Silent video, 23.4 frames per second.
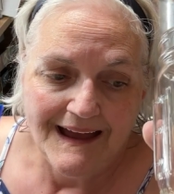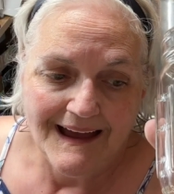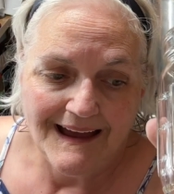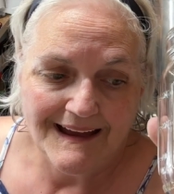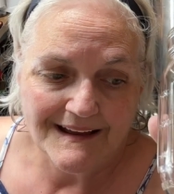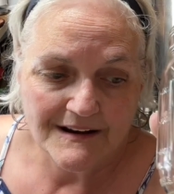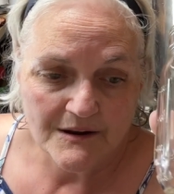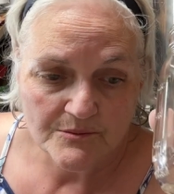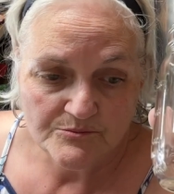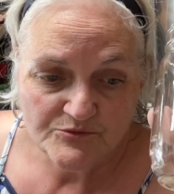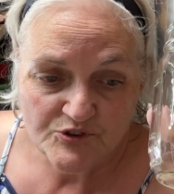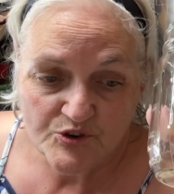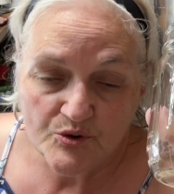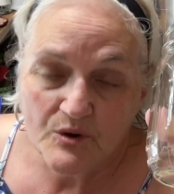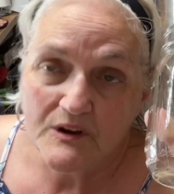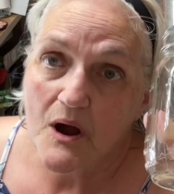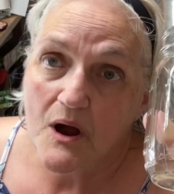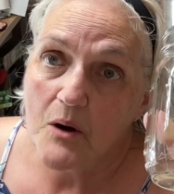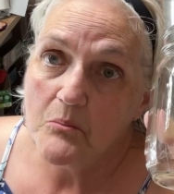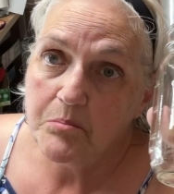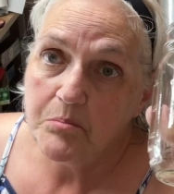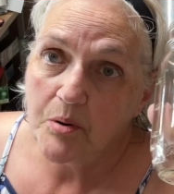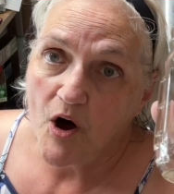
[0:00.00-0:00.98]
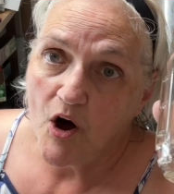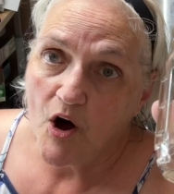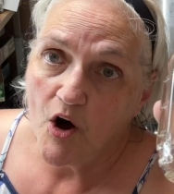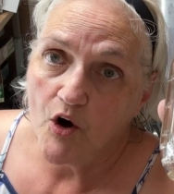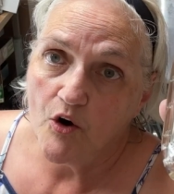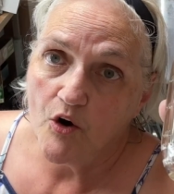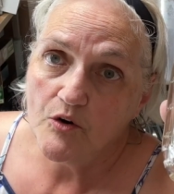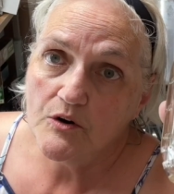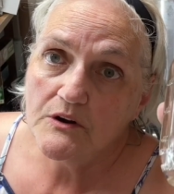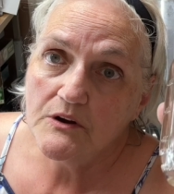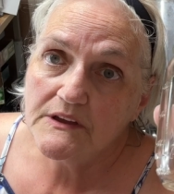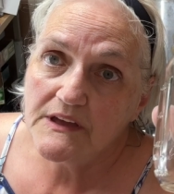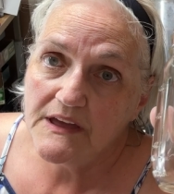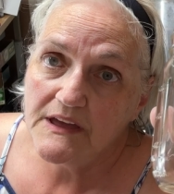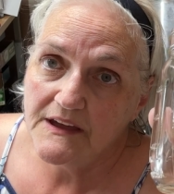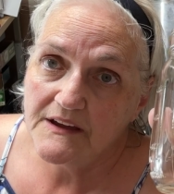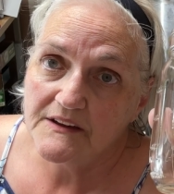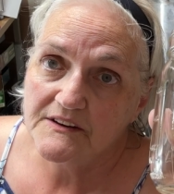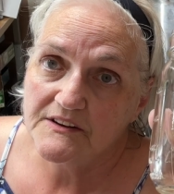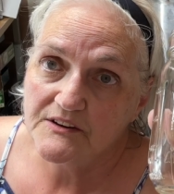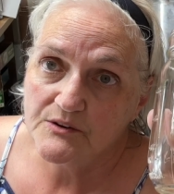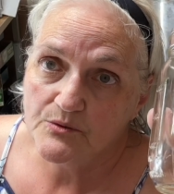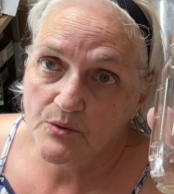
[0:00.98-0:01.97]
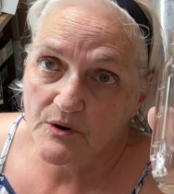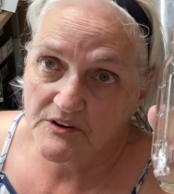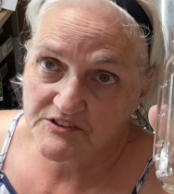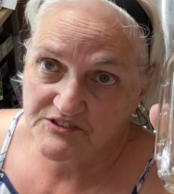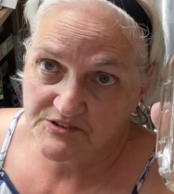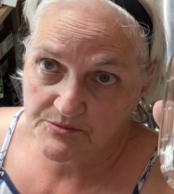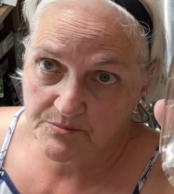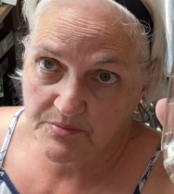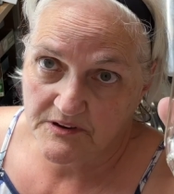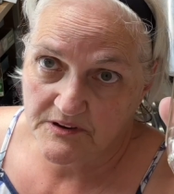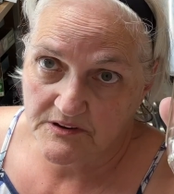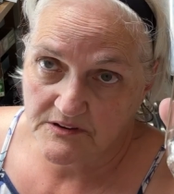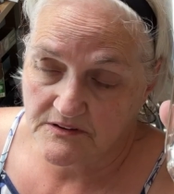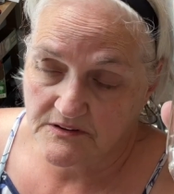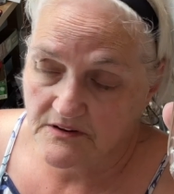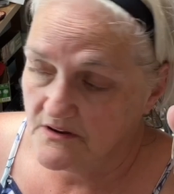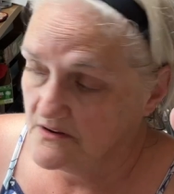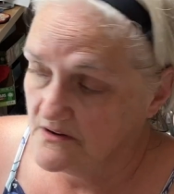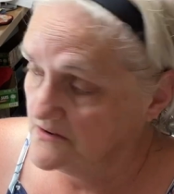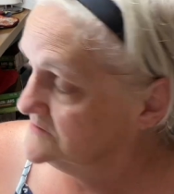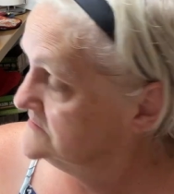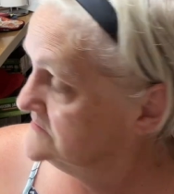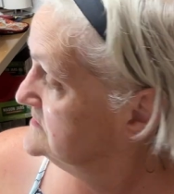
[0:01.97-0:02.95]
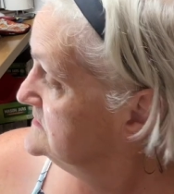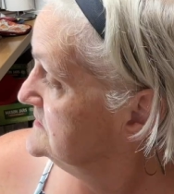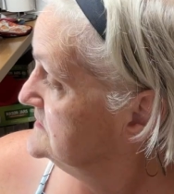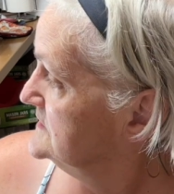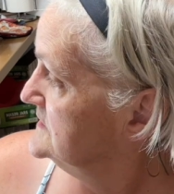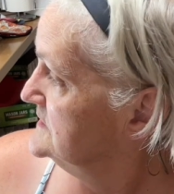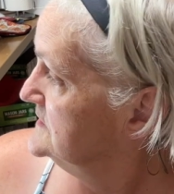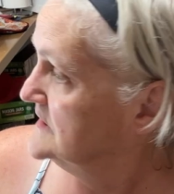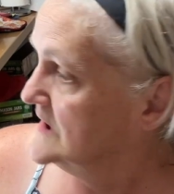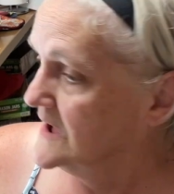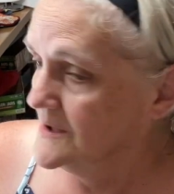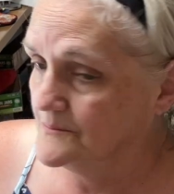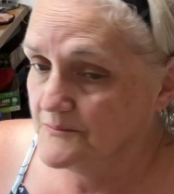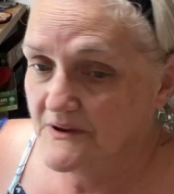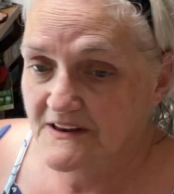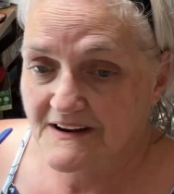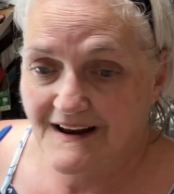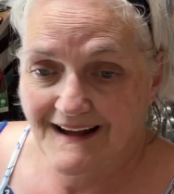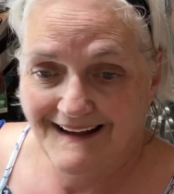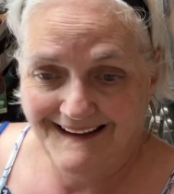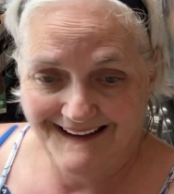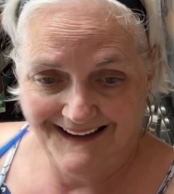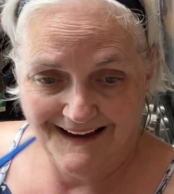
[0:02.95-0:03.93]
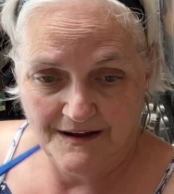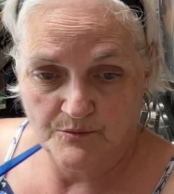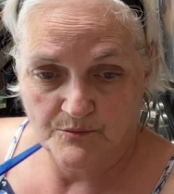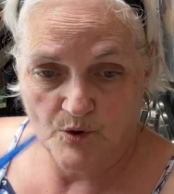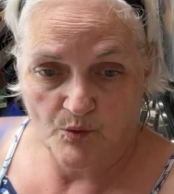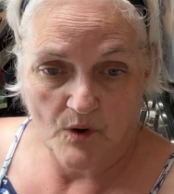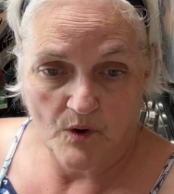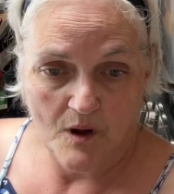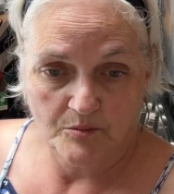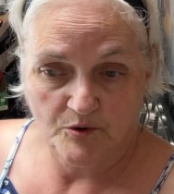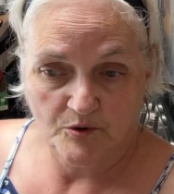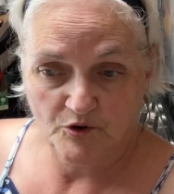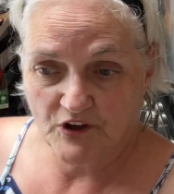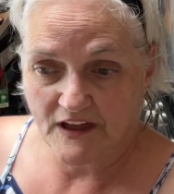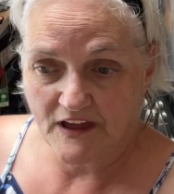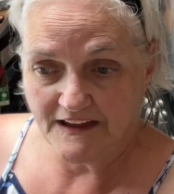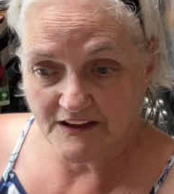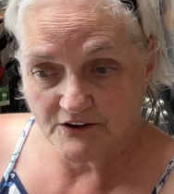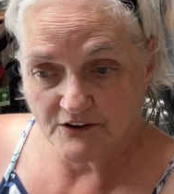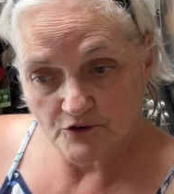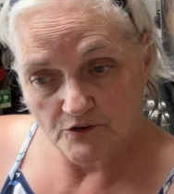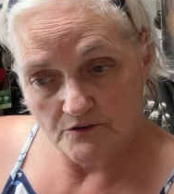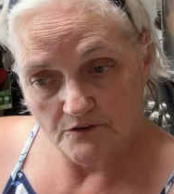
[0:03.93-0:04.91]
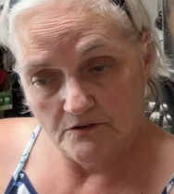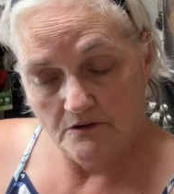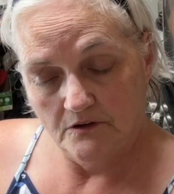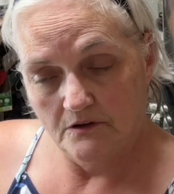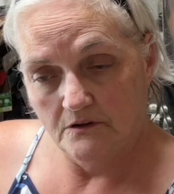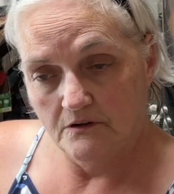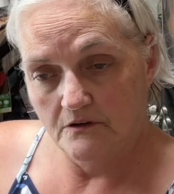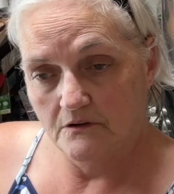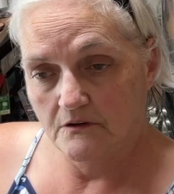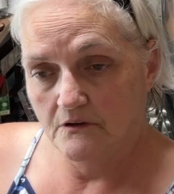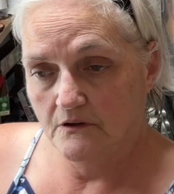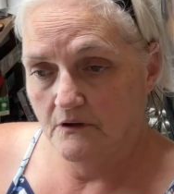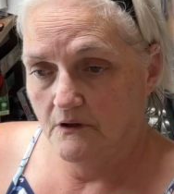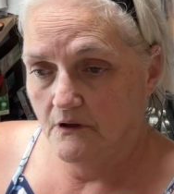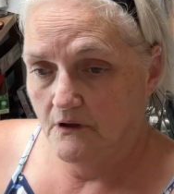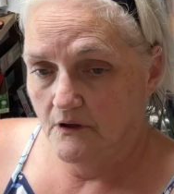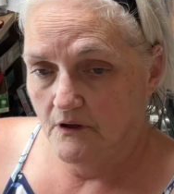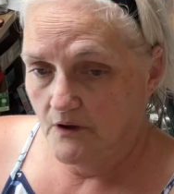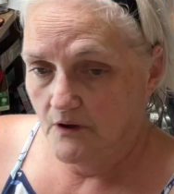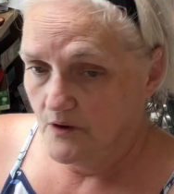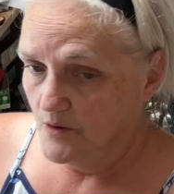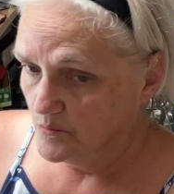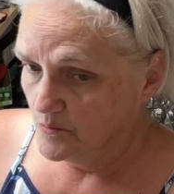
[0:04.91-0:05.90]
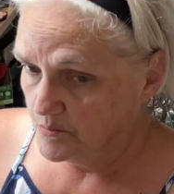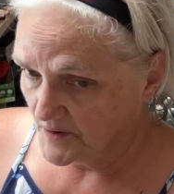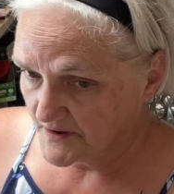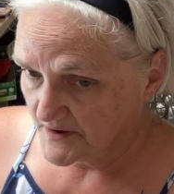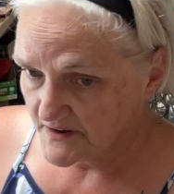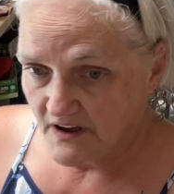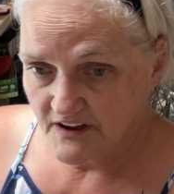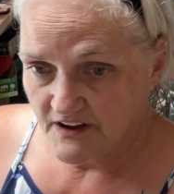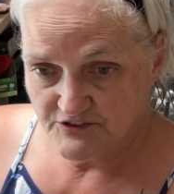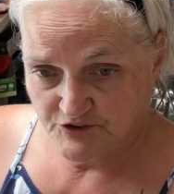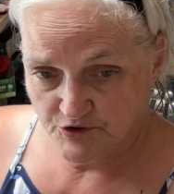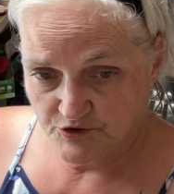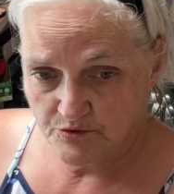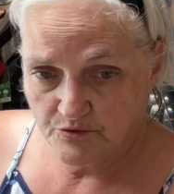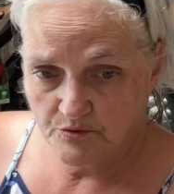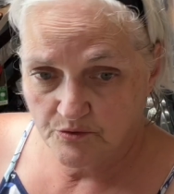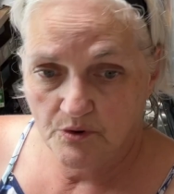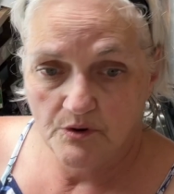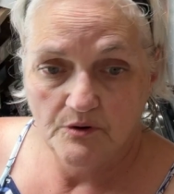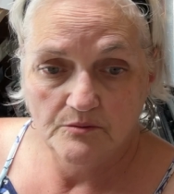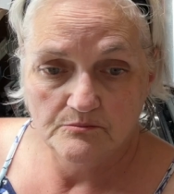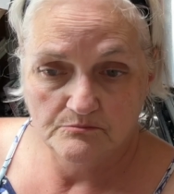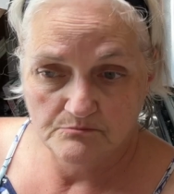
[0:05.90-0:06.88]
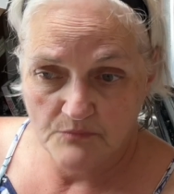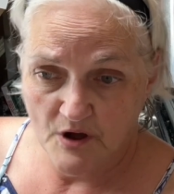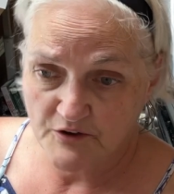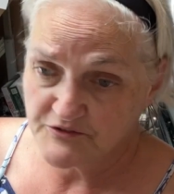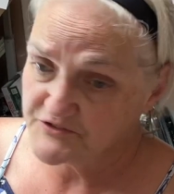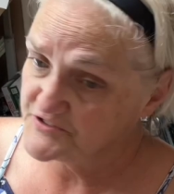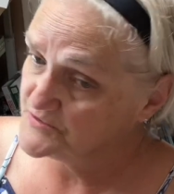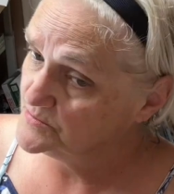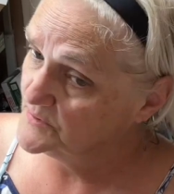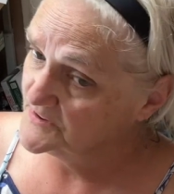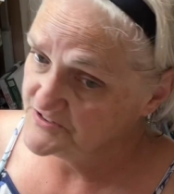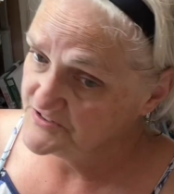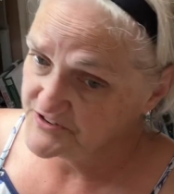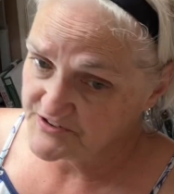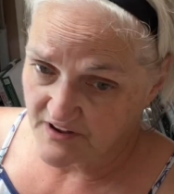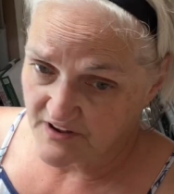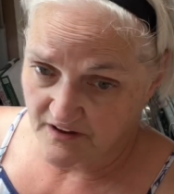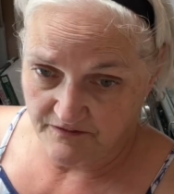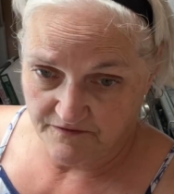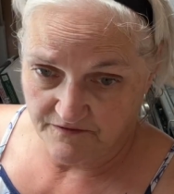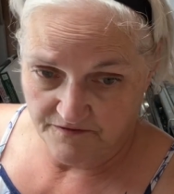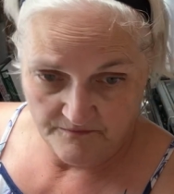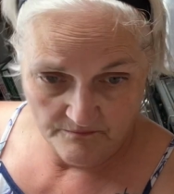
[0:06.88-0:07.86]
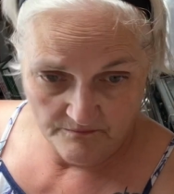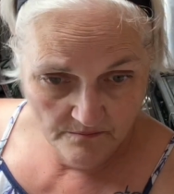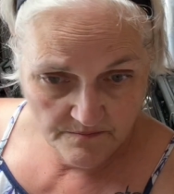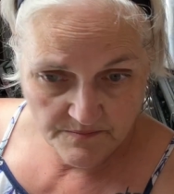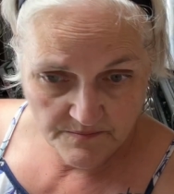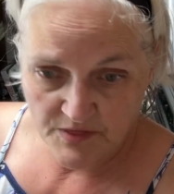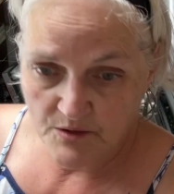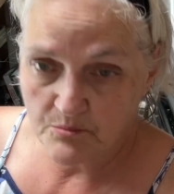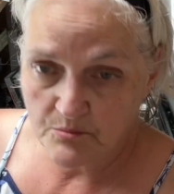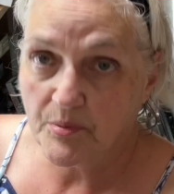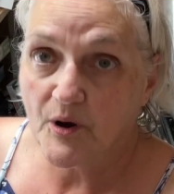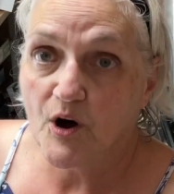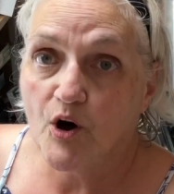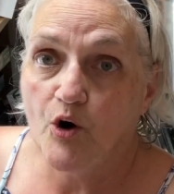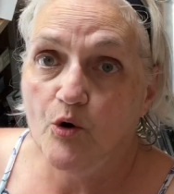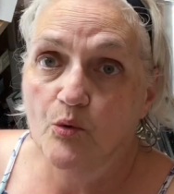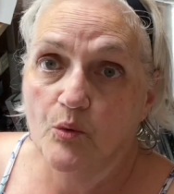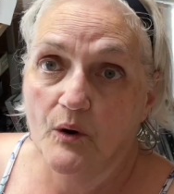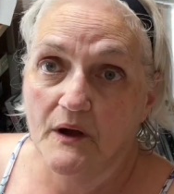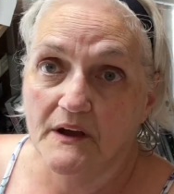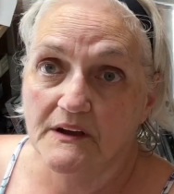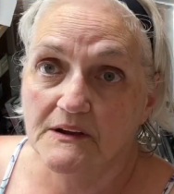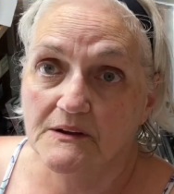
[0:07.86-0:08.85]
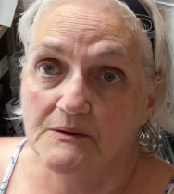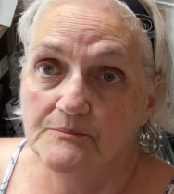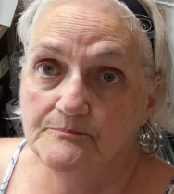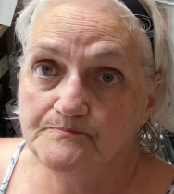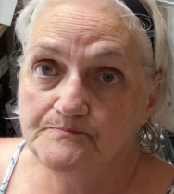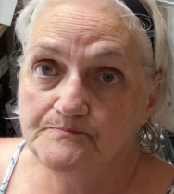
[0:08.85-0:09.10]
And I'm doing a ball canning recipe. I mean, I am a rebel canner, but I do most of my stuff the ball way.